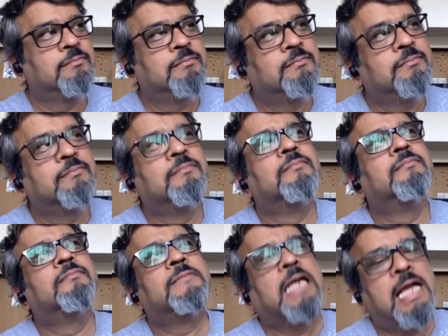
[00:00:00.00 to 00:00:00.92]

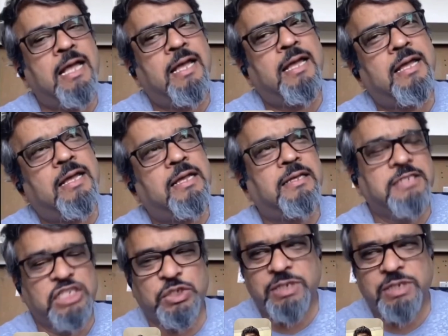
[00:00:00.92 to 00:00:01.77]
Unique, new, I think